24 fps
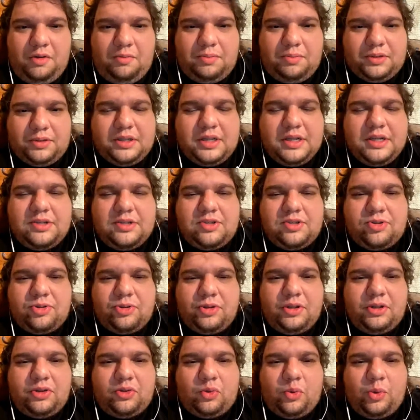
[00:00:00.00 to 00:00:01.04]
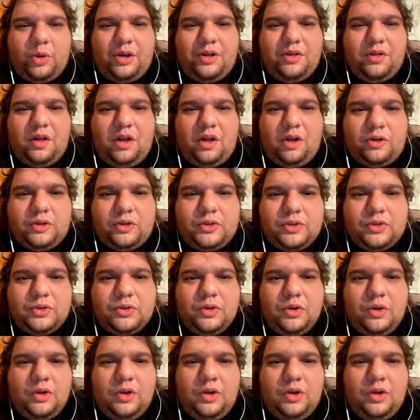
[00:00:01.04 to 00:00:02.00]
potentially a 3-loss.